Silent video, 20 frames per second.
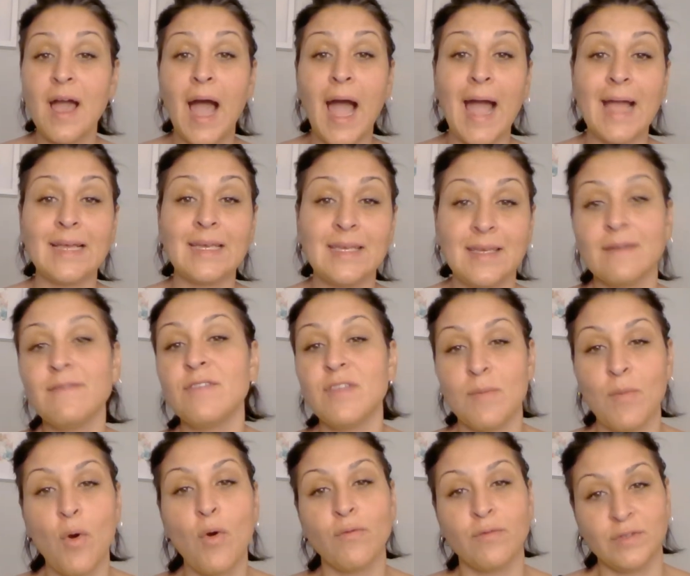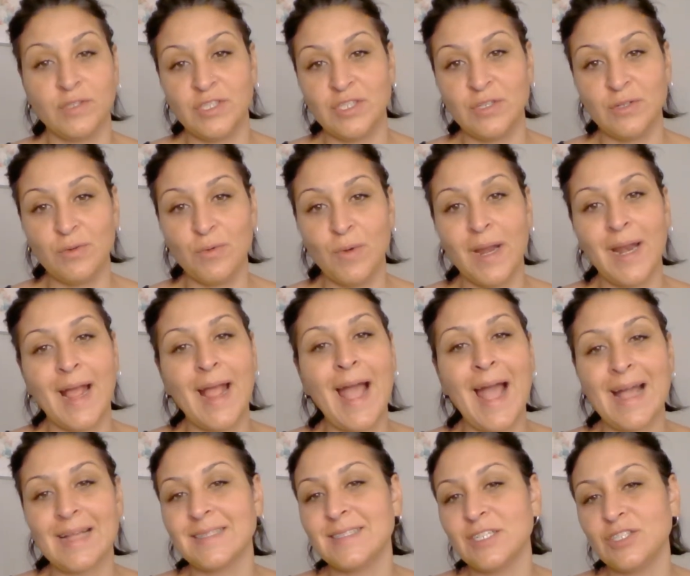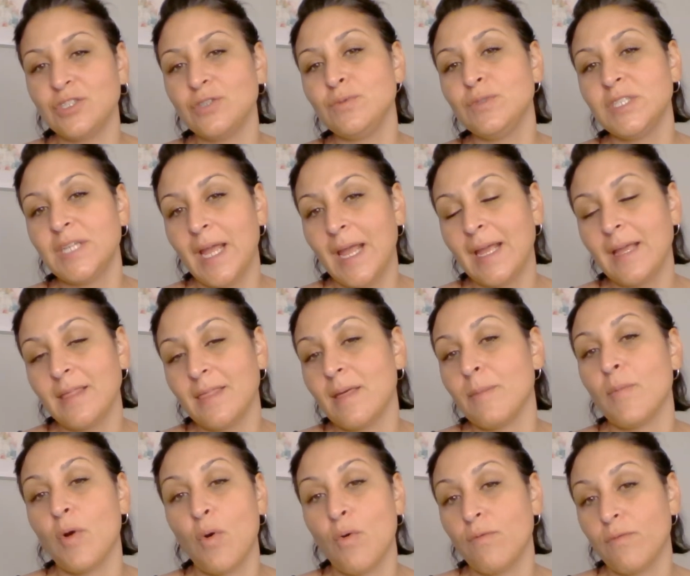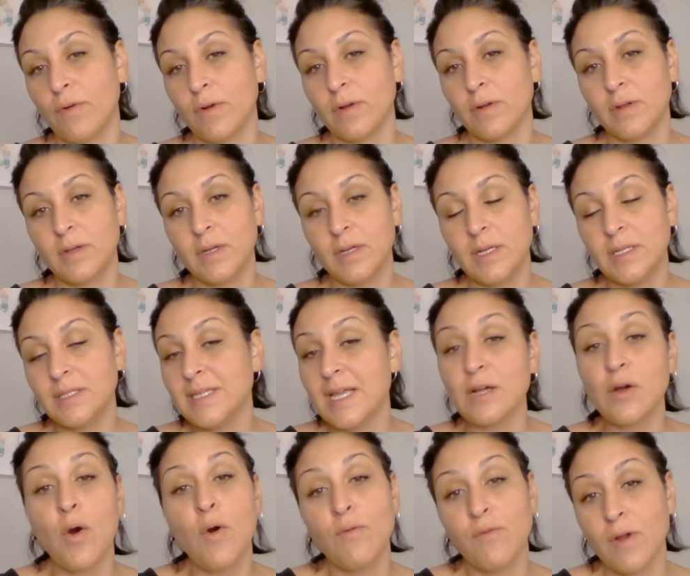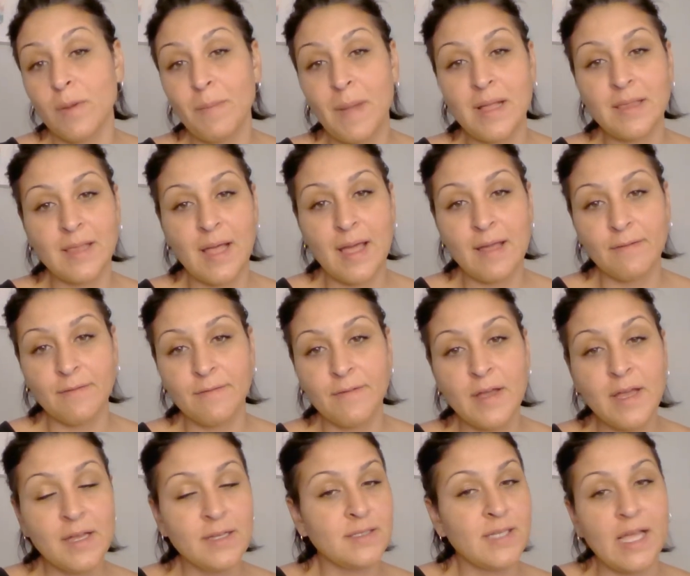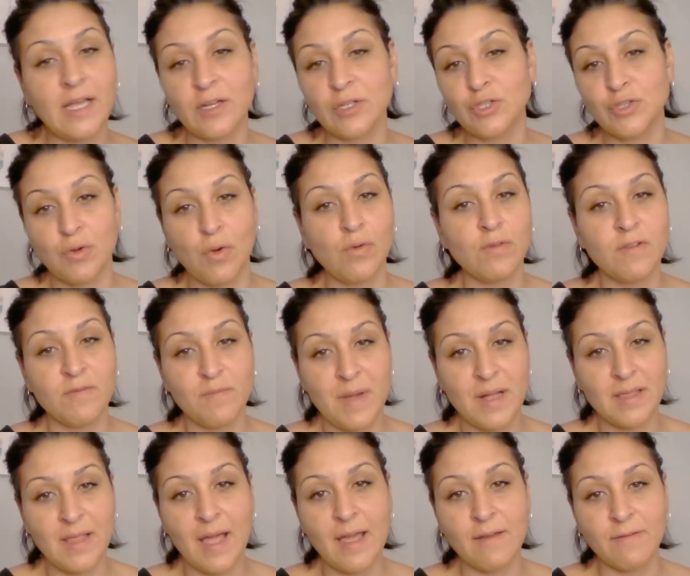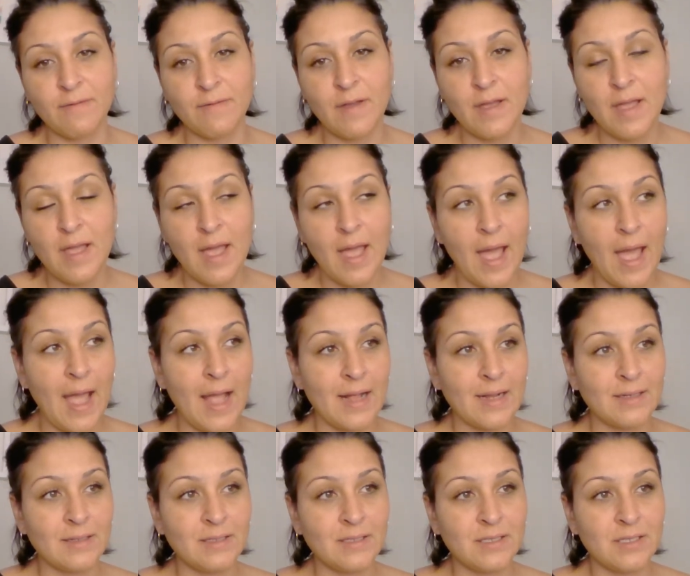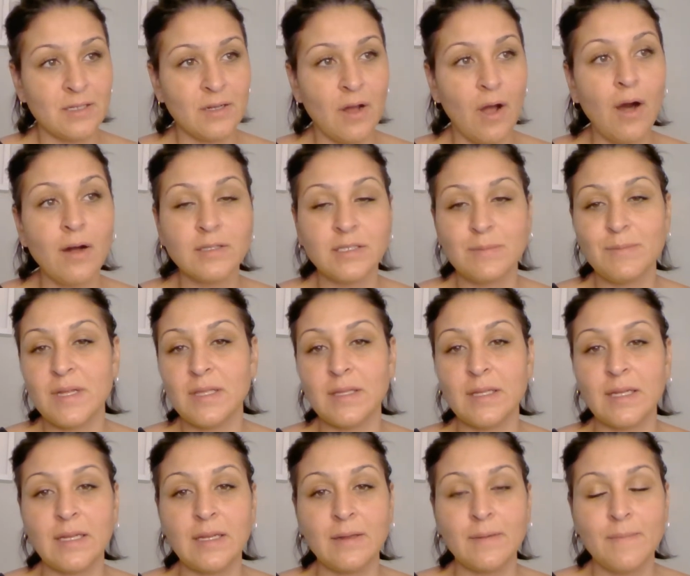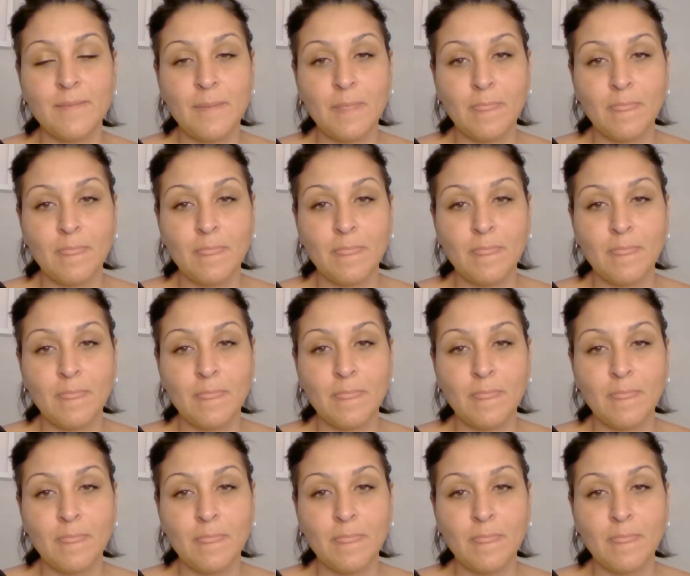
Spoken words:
I give them over to You, and I ask that You take them over. Take over in my life, take control of my life, and ultimately,